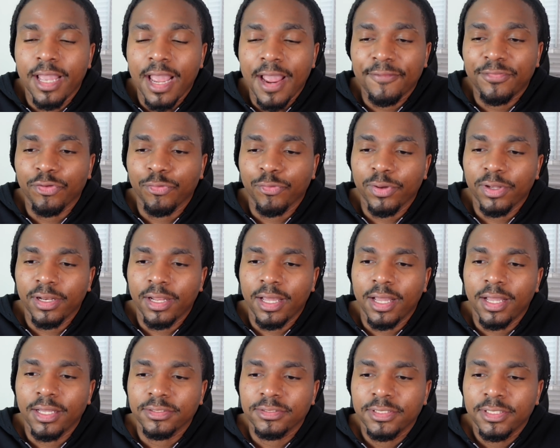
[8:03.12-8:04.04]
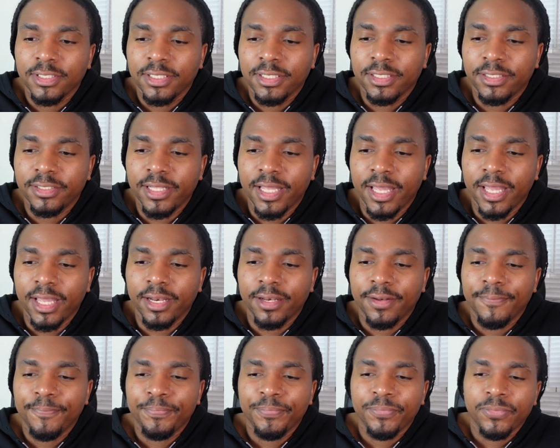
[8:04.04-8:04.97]
have to realize
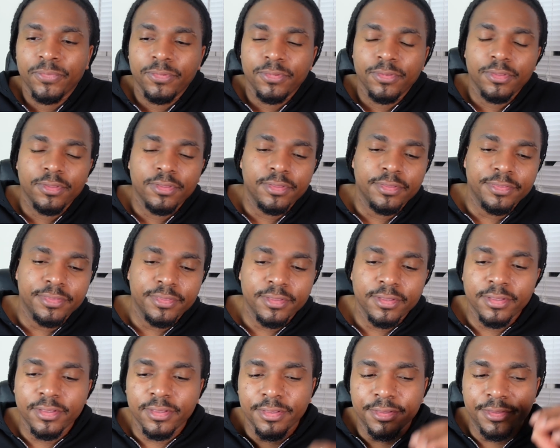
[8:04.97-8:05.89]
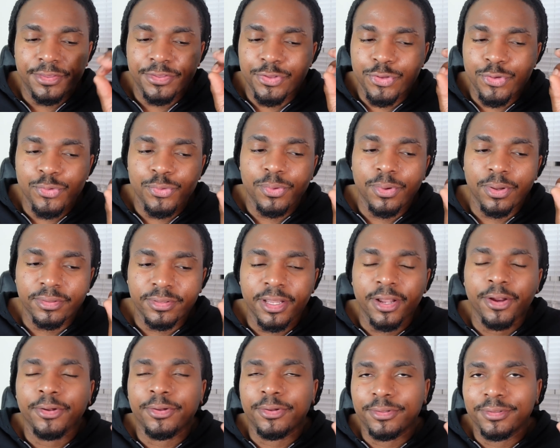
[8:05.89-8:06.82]
that you
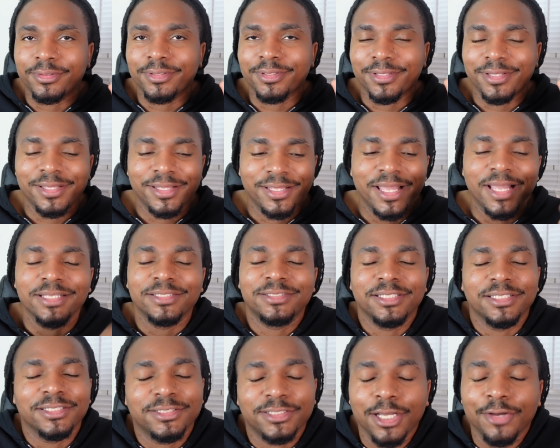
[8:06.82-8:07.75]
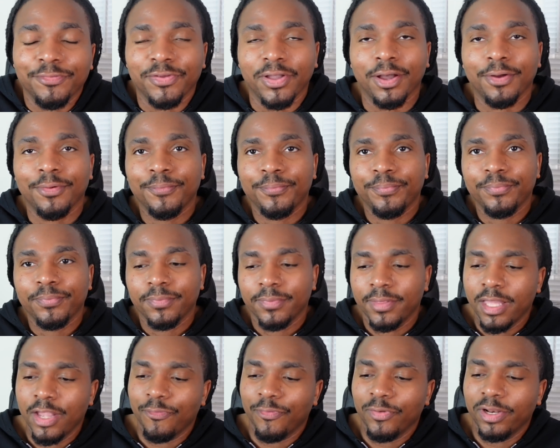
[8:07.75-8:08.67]
there it's it's tough, y'all.
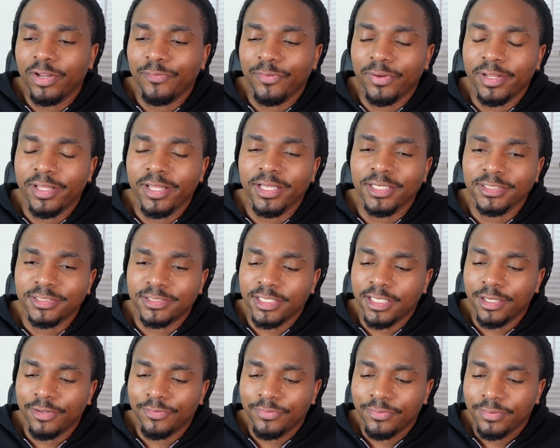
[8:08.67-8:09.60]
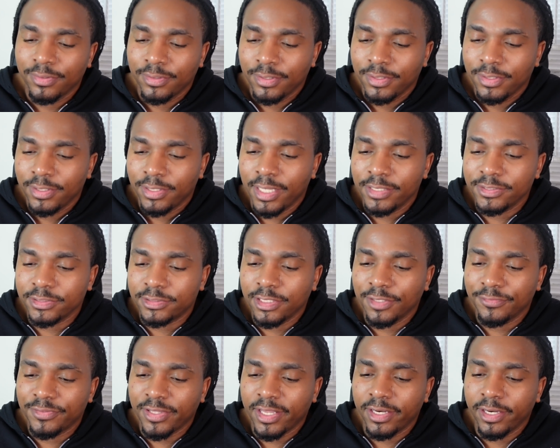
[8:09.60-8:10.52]
It really, really is tough. It's a
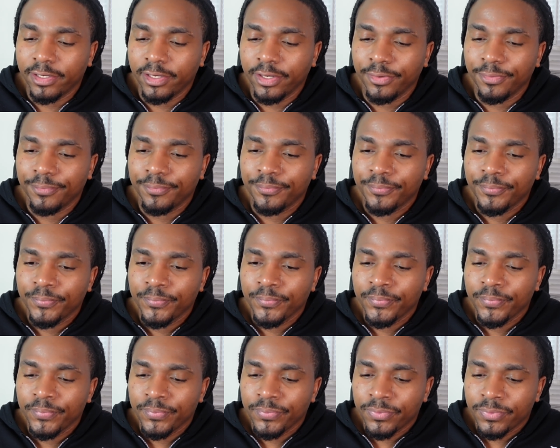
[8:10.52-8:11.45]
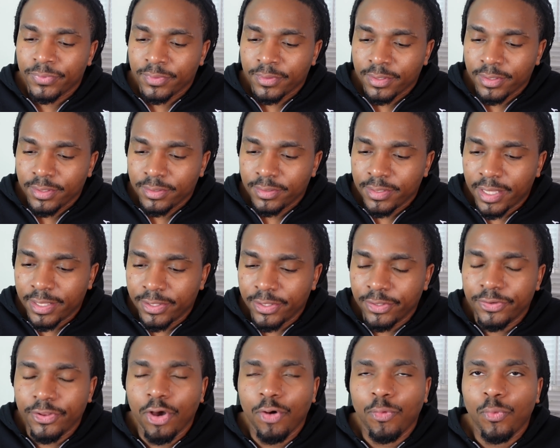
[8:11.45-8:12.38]
tough thing to do. Like
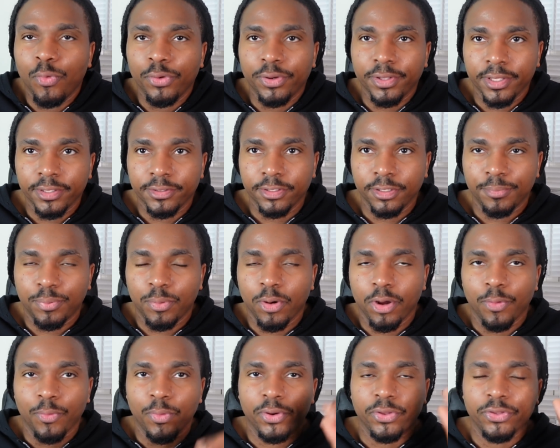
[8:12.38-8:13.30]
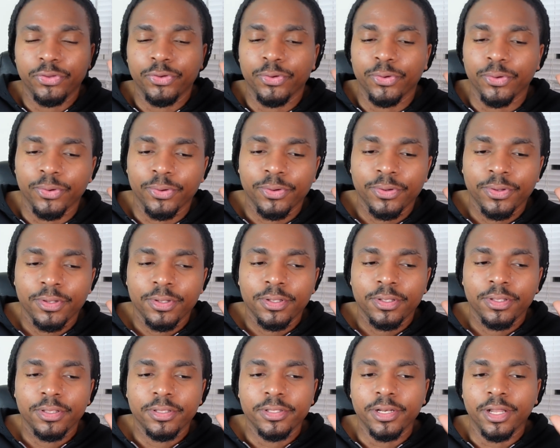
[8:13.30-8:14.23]
you don't want to get to the point where you're,
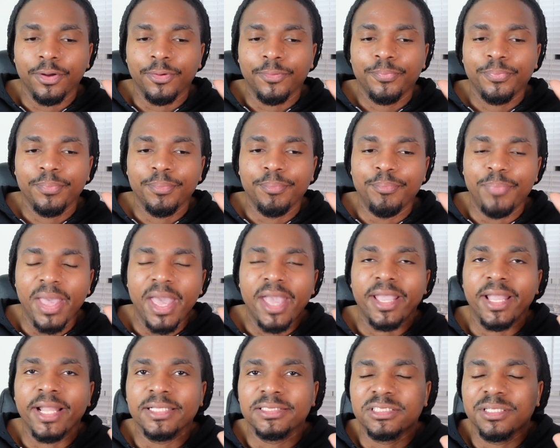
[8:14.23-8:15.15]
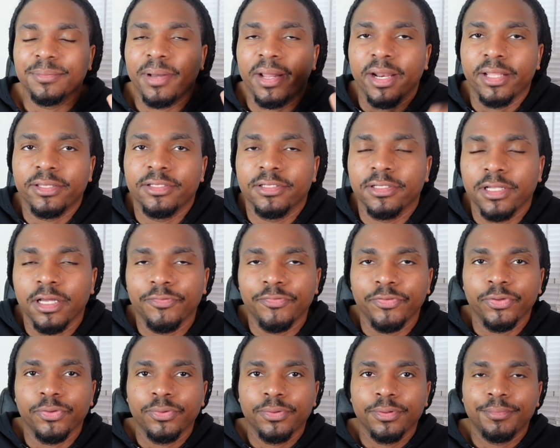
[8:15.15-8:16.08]
you know, begging somebody to
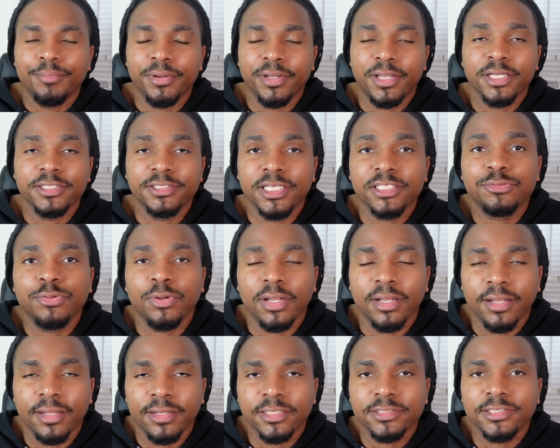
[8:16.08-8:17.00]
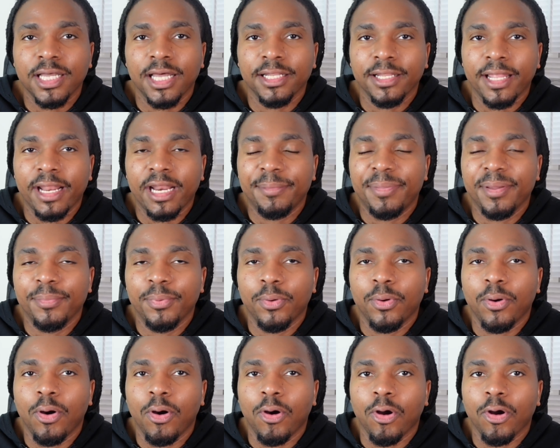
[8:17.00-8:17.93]
love you. Because that's why that's how a lot of
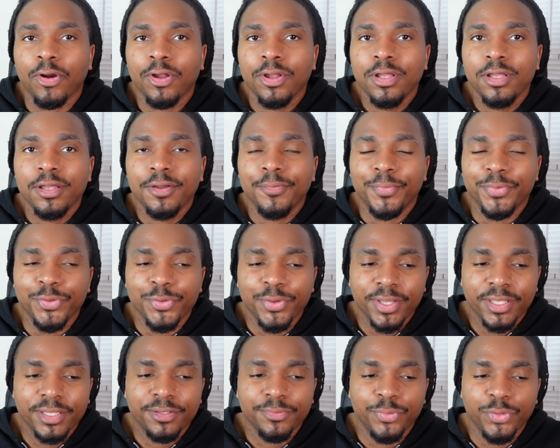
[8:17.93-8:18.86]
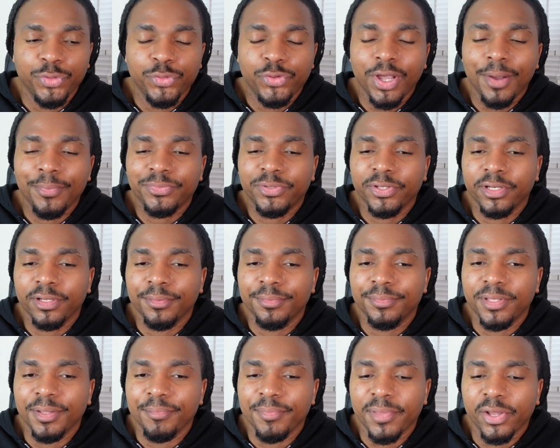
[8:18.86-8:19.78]
people are. When you get when you come to the,
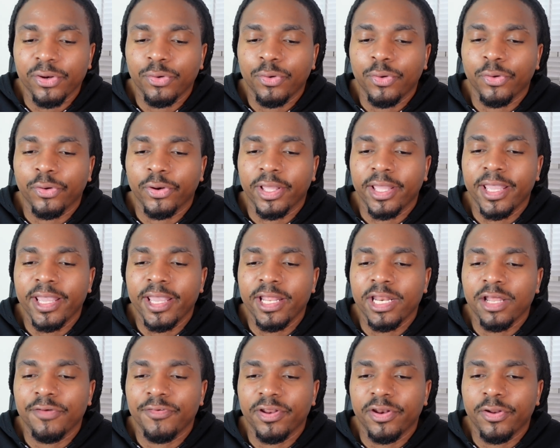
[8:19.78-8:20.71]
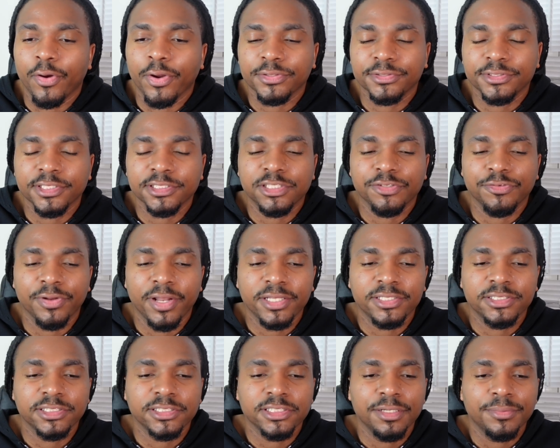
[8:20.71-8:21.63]
the middle or the end of a narcissistic
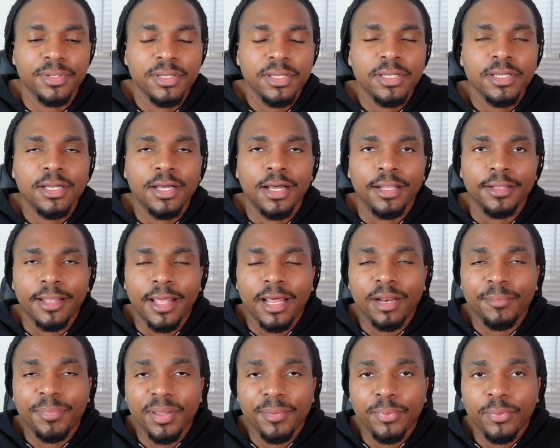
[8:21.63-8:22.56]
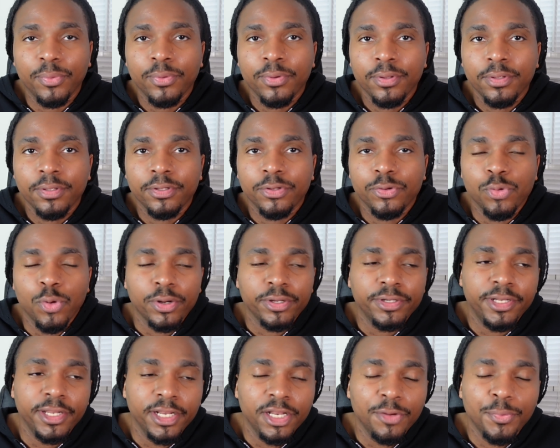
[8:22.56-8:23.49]
relationship, a lot of people who are
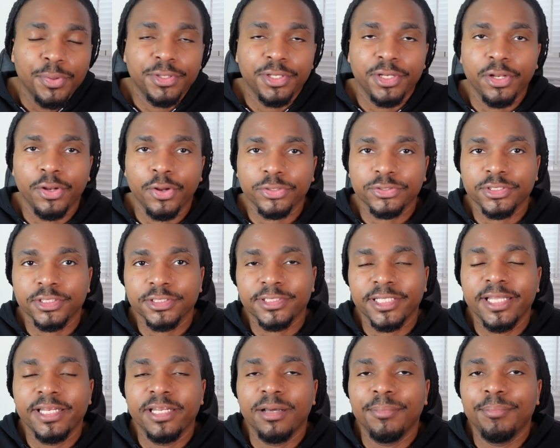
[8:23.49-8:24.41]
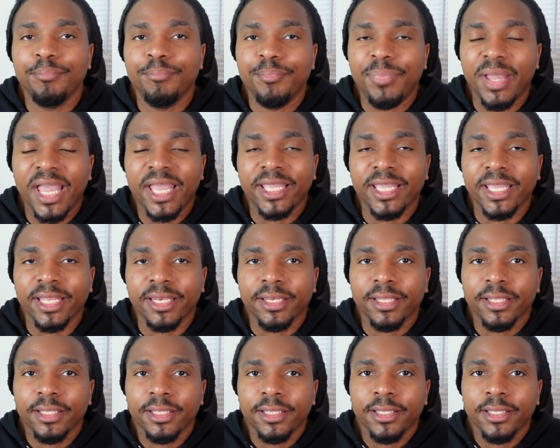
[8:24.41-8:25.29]
dealing with the narcissist end up begging